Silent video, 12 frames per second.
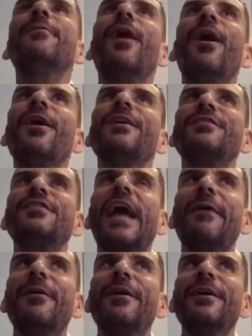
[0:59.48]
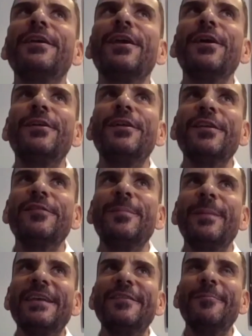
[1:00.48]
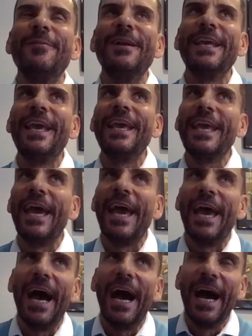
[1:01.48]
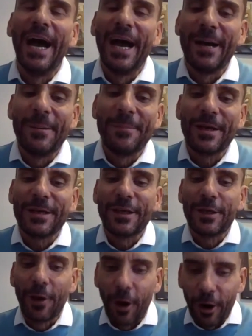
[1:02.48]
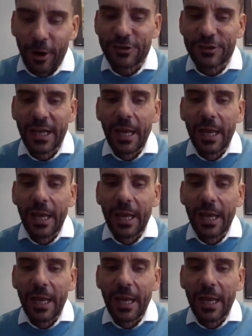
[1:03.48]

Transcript: on, Sharon, goodness me, is it really a year? Gosh,